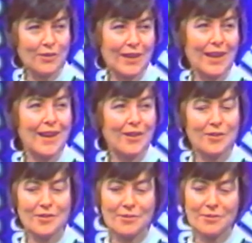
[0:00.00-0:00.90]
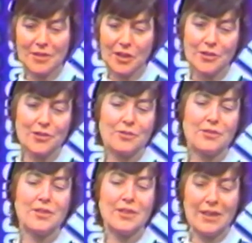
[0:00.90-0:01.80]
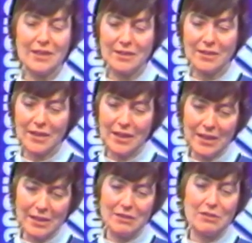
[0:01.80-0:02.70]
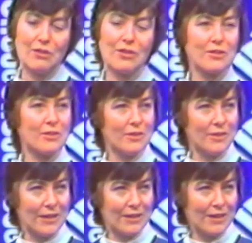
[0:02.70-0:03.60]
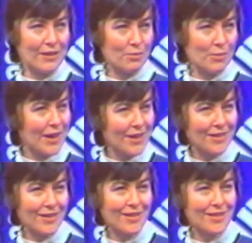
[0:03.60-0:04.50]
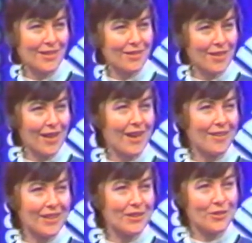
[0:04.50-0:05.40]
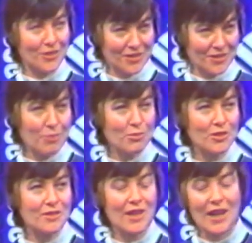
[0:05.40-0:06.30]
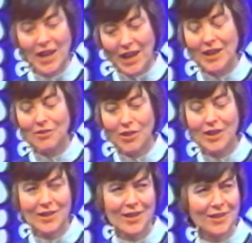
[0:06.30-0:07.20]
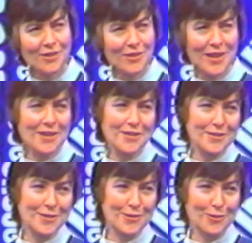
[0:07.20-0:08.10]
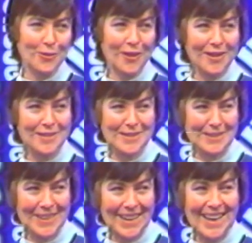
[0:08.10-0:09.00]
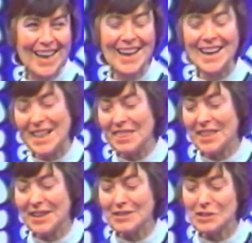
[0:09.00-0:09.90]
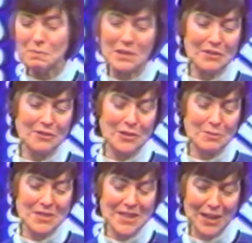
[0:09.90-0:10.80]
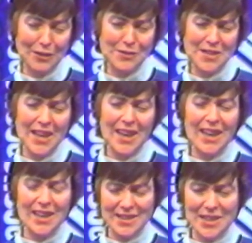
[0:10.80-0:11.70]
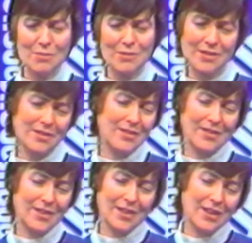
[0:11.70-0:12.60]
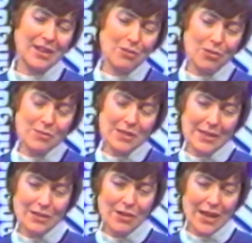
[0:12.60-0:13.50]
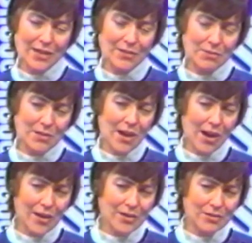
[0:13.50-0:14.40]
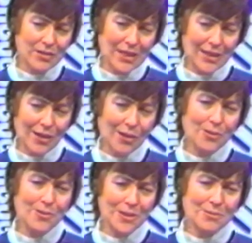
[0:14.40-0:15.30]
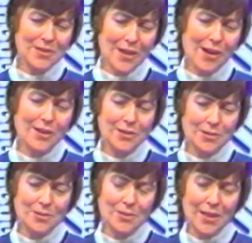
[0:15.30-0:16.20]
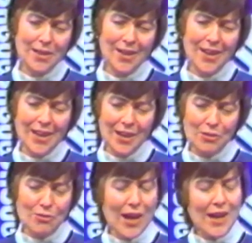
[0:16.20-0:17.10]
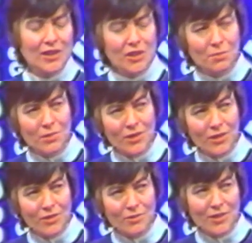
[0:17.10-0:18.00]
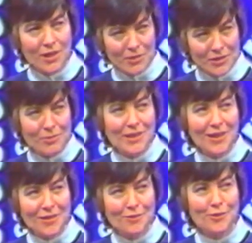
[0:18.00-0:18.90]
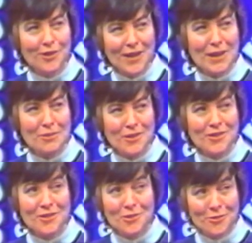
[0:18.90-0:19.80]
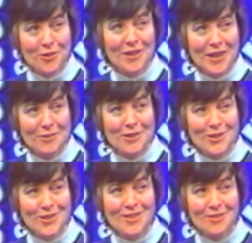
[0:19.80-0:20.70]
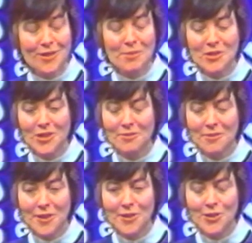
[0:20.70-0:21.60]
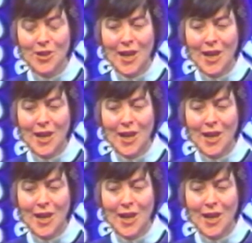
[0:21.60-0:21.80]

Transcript: the layers of cultural and historical and other biases that are there in your conceptions and try to get to the essences of things, okay? Let uh ah. -huh. things speak for themselves. It seemed enormously attractive. It was hard to decode, it was hard to. Uh, grasp. You know, it was coming to me now in a foreign language, two foreign languages, Flemish and French.